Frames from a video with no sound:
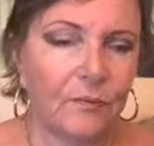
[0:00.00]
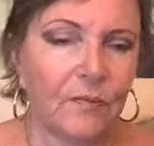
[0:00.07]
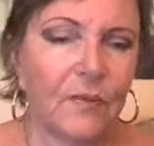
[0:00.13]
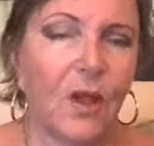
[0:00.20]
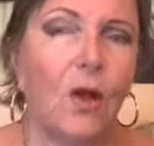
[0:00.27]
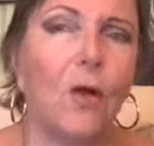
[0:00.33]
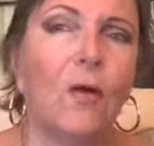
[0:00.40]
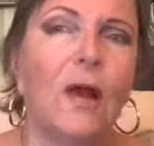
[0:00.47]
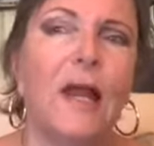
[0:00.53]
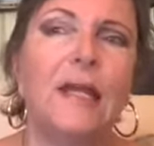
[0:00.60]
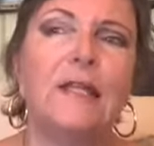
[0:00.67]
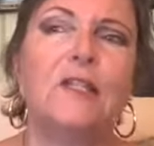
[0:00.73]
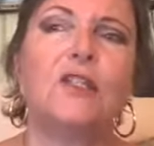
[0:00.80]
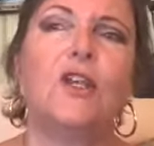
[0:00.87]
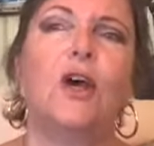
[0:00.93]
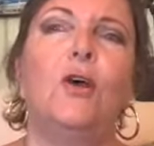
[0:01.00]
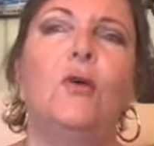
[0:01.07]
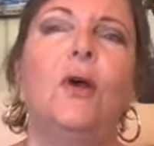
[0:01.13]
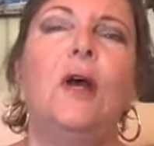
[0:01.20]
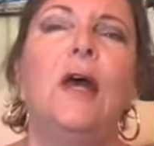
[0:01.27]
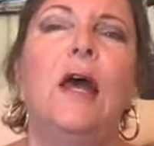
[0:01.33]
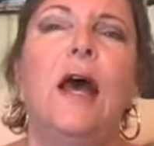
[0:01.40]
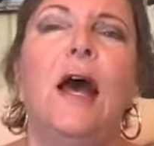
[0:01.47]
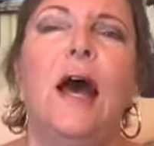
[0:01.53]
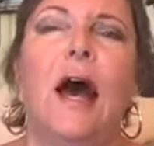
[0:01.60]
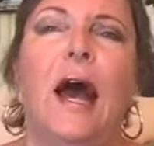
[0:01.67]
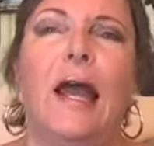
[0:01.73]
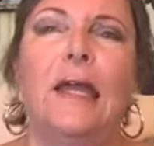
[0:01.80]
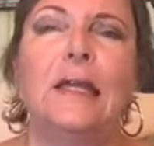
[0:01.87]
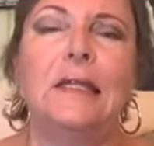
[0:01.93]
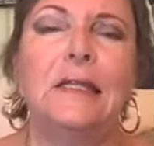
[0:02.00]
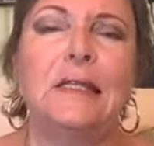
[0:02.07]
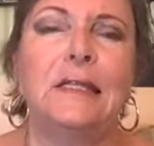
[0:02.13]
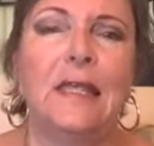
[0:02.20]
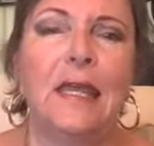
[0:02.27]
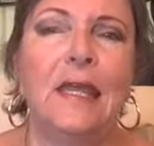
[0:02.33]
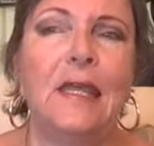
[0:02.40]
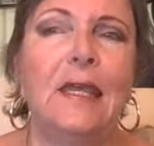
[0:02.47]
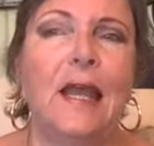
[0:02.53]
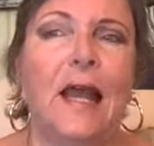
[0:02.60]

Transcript: All right, so I can see,